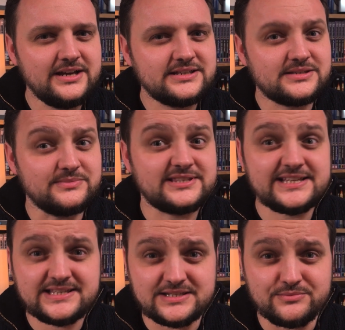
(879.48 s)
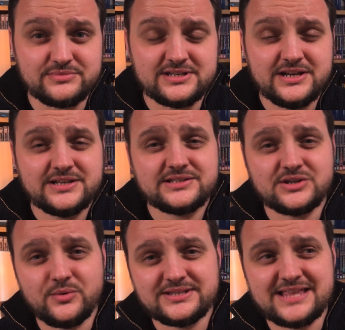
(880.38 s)
some systems.
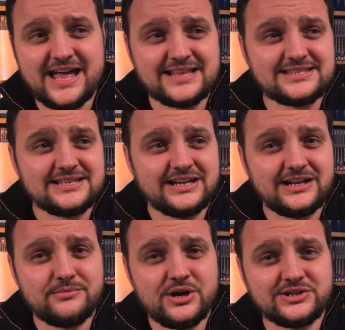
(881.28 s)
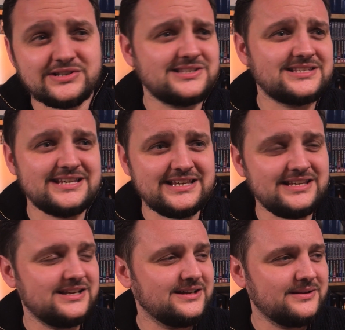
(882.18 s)
So is that an
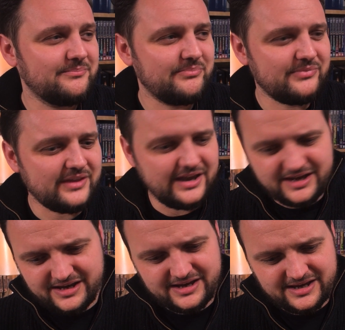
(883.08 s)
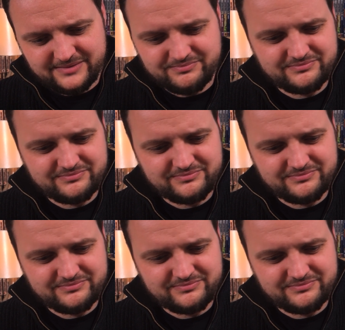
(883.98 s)
emergency, technician